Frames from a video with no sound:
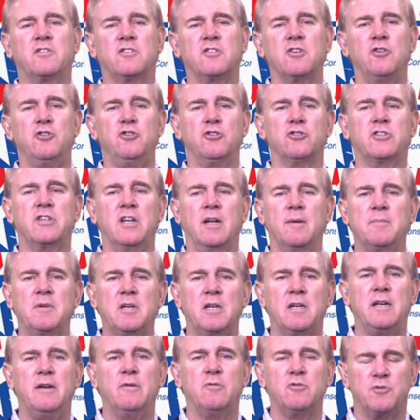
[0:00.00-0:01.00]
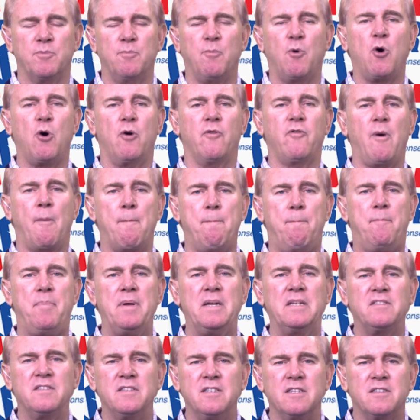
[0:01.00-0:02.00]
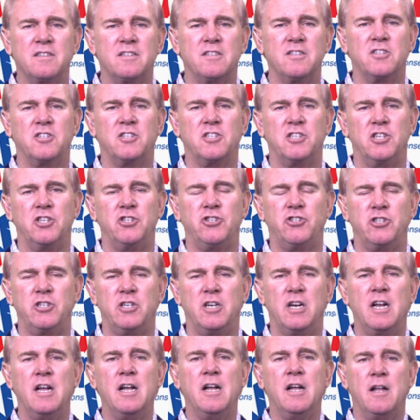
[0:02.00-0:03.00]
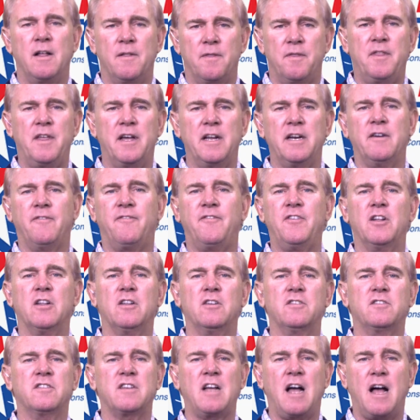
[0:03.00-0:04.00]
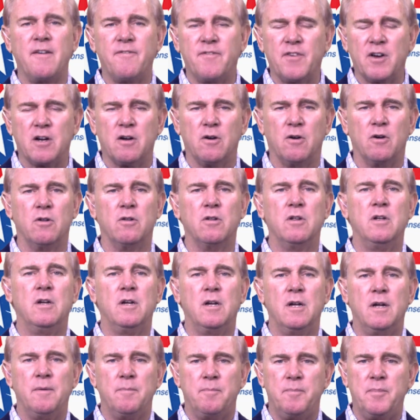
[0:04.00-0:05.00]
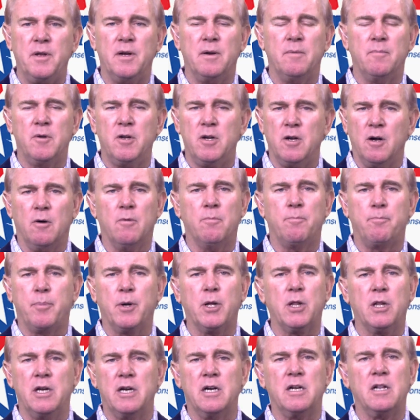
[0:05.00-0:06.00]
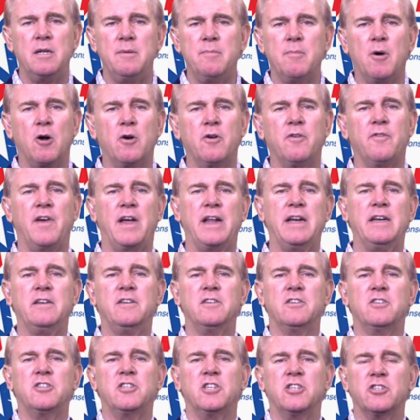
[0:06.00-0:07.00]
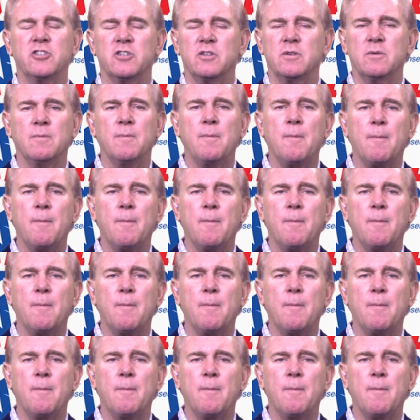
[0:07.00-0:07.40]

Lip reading: so you're telling me it was more of a business decision than a philosophical, politically motivated decision.